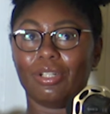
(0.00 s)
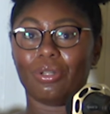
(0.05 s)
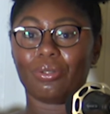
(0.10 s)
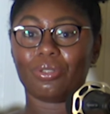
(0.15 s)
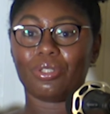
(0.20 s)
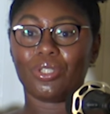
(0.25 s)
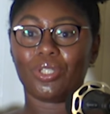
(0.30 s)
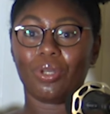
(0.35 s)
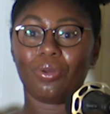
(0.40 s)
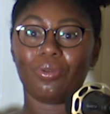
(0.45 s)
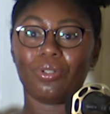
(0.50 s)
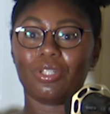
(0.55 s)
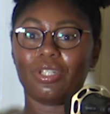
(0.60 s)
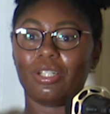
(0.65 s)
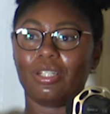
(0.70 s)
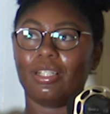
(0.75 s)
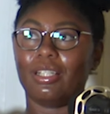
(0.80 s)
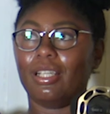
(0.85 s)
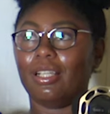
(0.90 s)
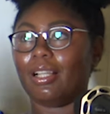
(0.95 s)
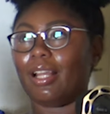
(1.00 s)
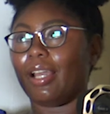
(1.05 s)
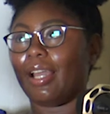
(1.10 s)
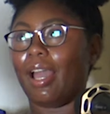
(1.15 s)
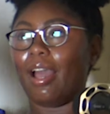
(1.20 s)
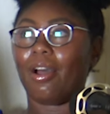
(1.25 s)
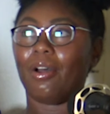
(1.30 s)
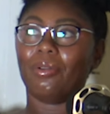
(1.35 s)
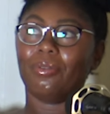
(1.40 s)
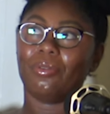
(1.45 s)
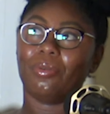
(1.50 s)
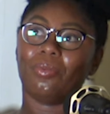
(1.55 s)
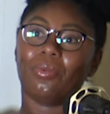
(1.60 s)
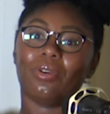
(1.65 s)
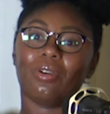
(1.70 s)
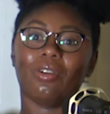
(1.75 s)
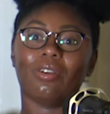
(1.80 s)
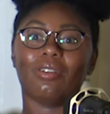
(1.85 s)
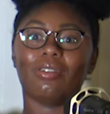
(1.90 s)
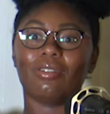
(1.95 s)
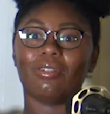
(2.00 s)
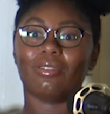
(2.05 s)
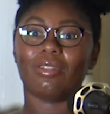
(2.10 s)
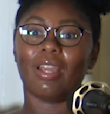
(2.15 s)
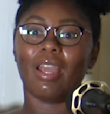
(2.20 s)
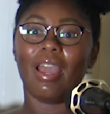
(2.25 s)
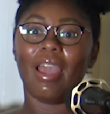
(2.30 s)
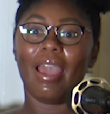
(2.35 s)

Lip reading: socially, like out in the world,